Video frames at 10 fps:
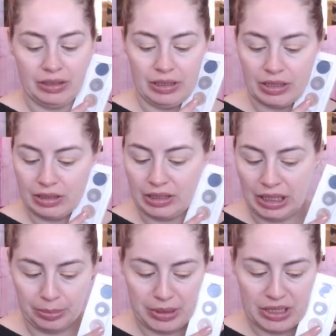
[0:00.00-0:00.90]
This is
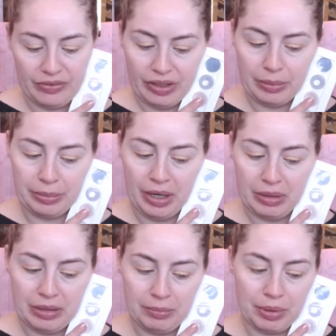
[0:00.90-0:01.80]
another Pacifica
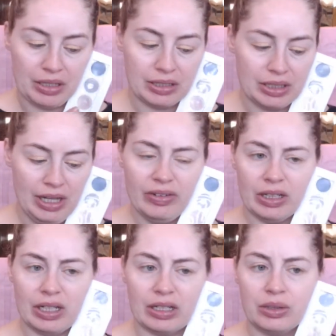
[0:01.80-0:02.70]
product. I have a
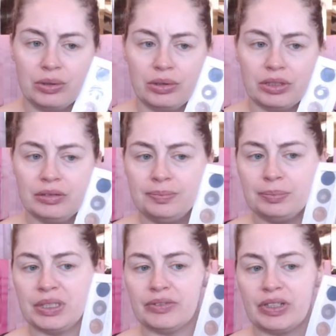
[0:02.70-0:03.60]
lot of gold
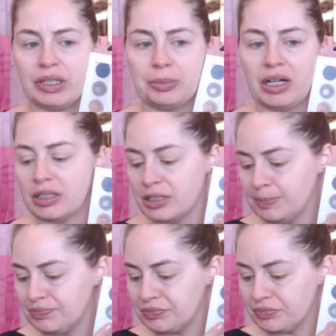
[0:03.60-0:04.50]
Pacifica products.
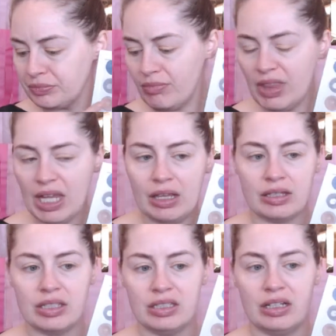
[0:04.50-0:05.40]

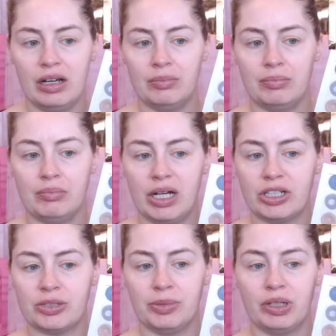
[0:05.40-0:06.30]
This is
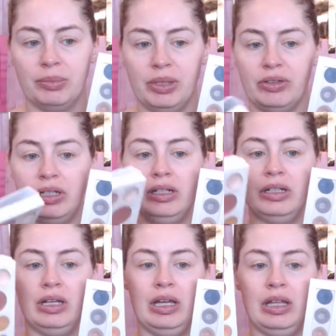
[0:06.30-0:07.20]
much more muted
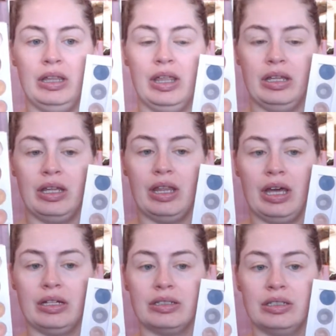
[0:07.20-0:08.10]
than
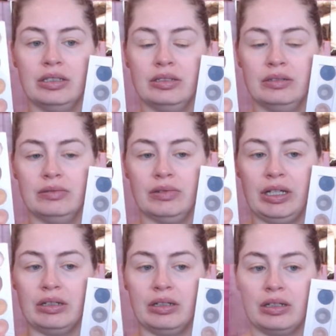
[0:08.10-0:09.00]
that,
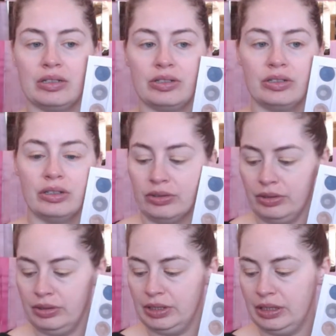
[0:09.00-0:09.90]
like, Oscar
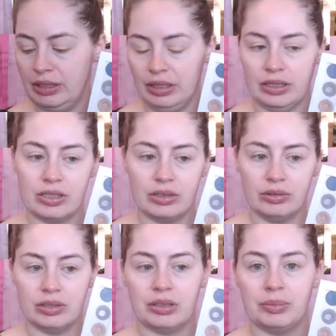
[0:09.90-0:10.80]
Gold in the
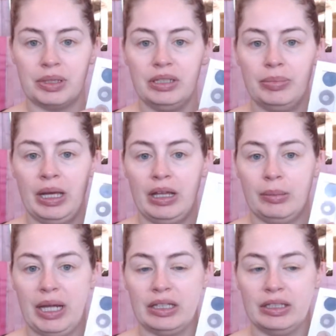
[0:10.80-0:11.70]
Solar Complete
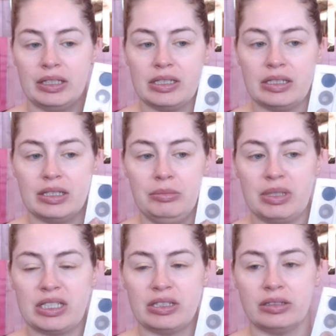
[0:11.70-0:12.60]
palette. This is the
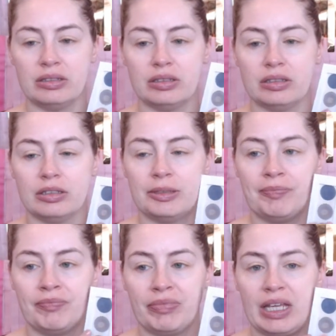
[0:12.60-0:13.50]
Mystical
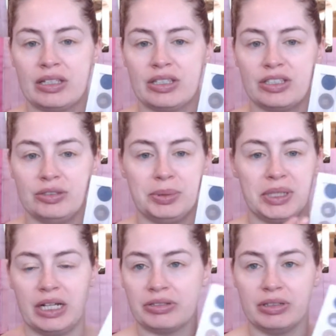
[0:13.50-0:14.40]

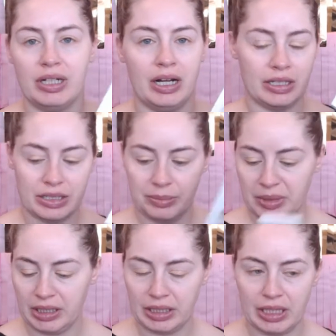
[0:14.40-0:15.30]
Supernatural Eyes, something
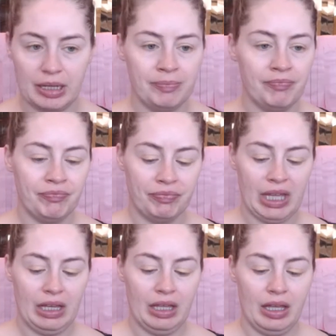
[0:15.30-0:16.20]
like that.
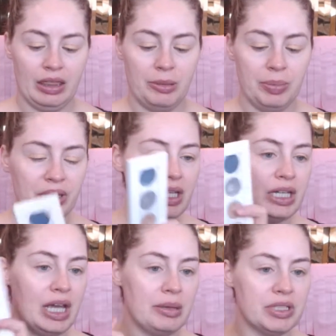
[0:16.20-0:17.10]
They put the
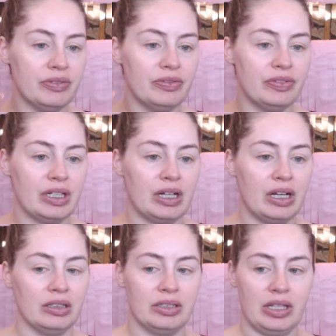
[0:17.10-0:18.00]
names of the
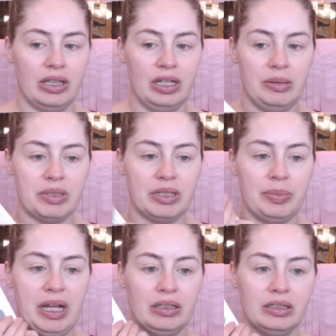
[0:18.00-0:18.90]
colors and the names of the
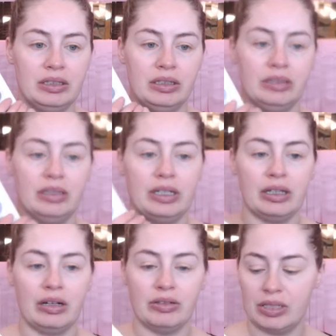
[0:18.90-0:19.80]
palette on, like,
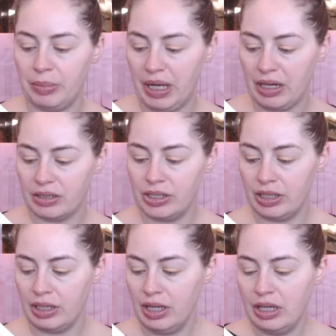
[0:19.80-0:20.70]
the outside
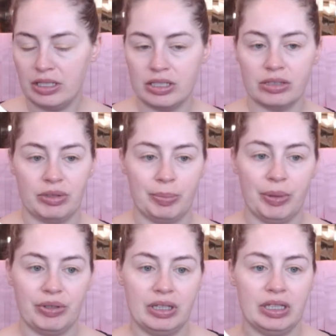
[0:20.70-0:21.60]
packaging. So with
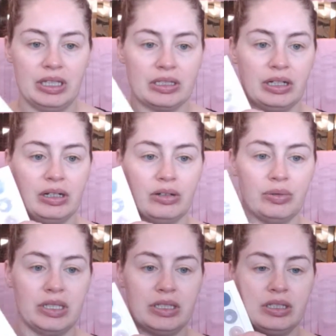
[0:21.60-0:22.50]
both of these, I
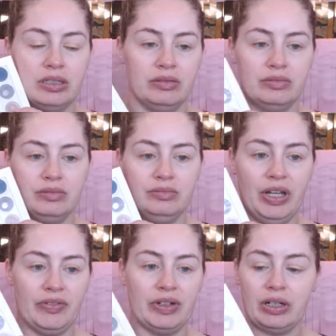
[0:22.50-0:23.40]
always
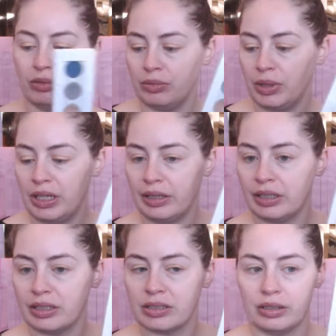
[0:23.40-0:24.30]
never know what
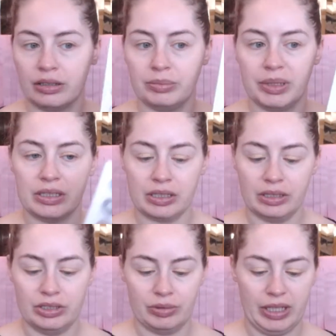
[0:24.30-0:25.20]
anything is called because I
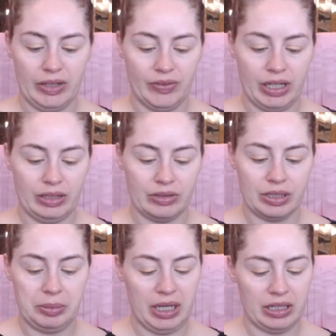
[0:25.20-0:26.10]
don't have that
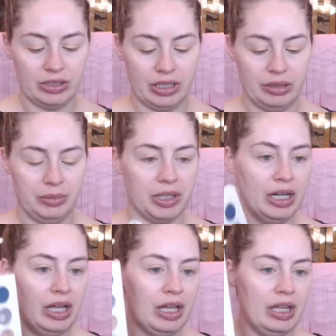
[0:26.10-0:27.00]
outside packaging anymore.
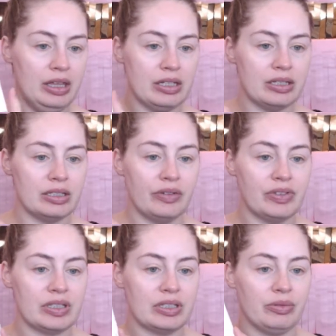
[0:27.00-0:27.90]
This is
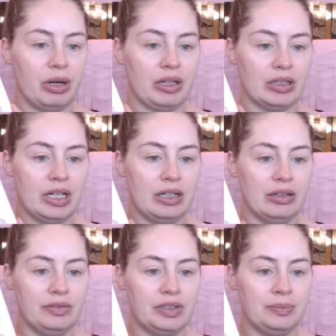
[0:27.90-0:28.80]
obviously well
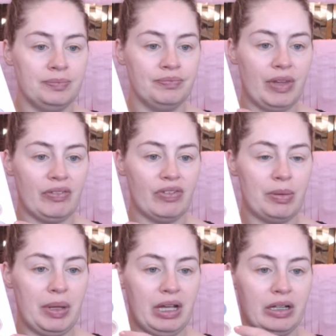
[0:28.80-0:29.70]
loved. I've hit
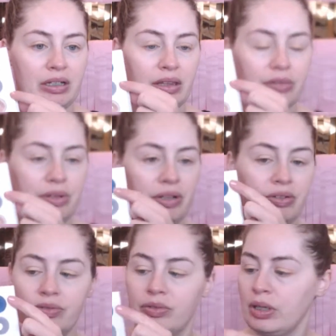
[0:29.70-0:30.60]
pan on 3 of the
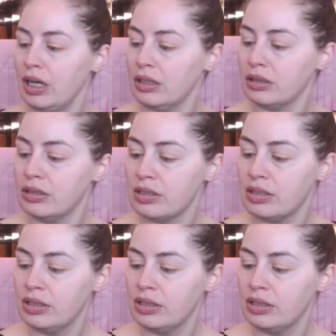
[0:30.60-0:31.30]
4 colors.